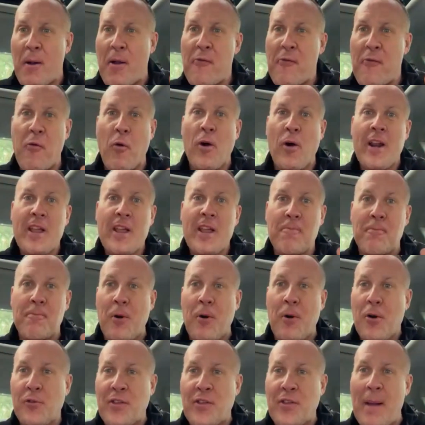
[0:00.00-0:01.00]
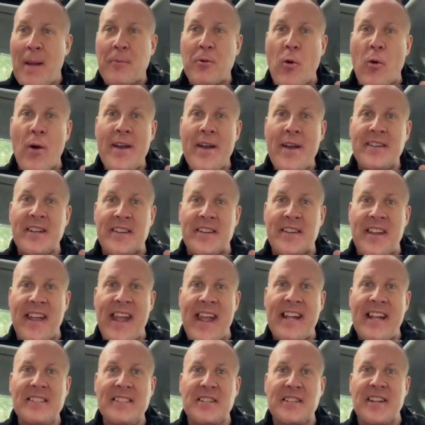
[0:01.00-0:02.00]
for my 40th birthday, I'm going to
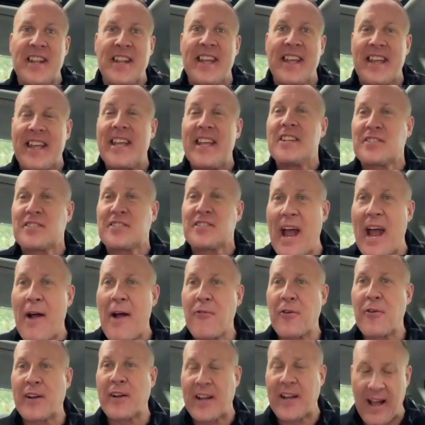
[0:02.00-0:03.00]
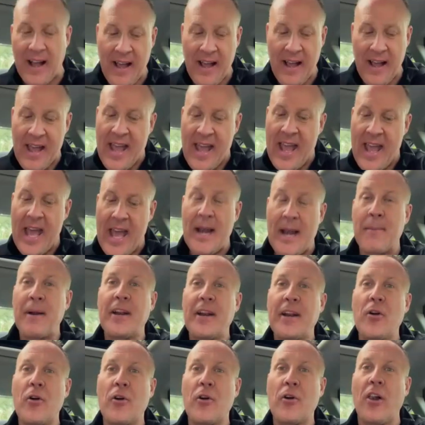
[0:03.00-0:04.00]
Tanzania, East Africa, and
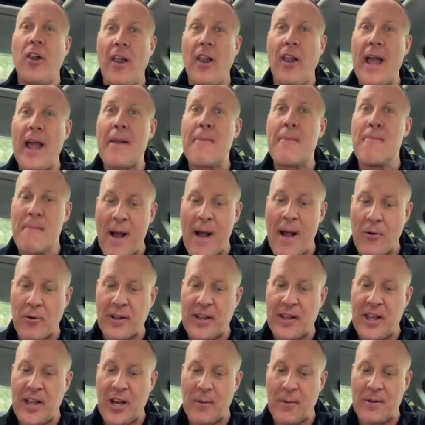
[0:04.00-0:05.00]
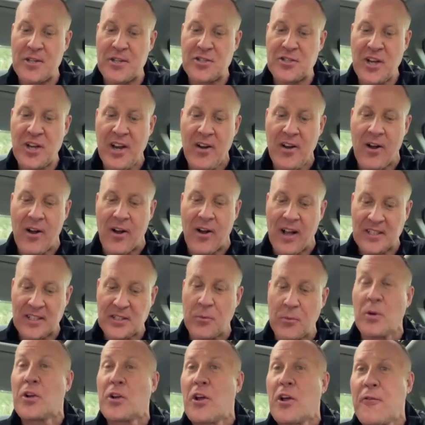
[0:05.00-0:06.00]
I'm going to go climb Mount Kilimanjaro.
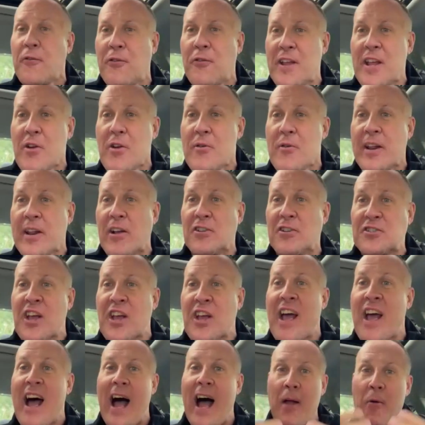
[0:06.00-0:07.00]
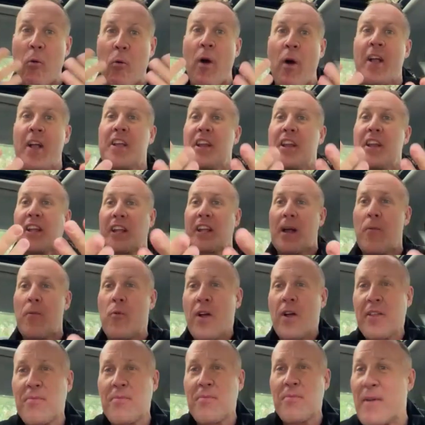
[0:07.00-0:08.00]
Well, good for you. And he goes, I want you to
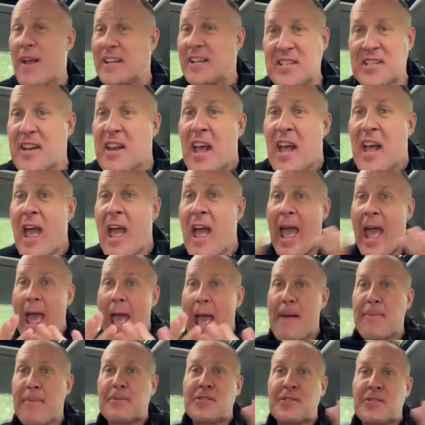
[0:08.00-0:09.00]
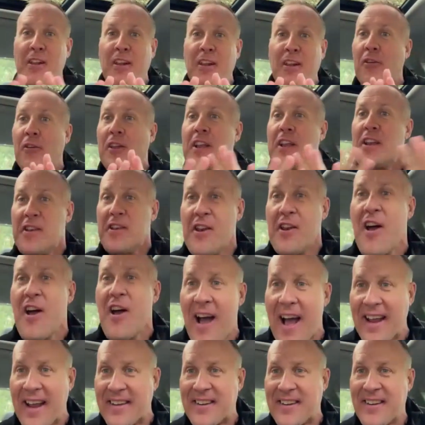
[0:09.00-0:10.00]
come with me. I said, absolutely
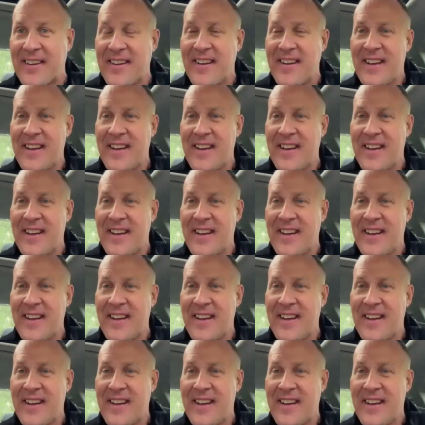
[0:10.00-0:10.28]
not.